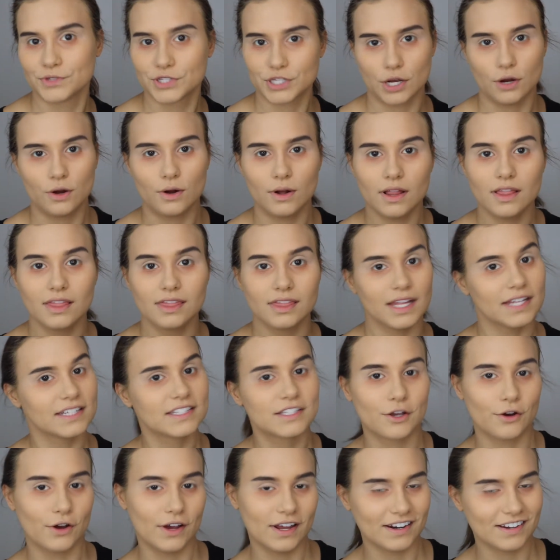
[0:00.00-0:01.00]
So
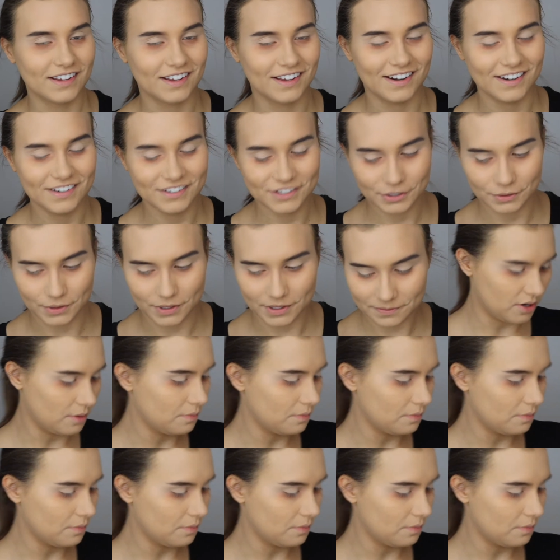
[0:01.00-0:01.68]
let's go ahead and get into it.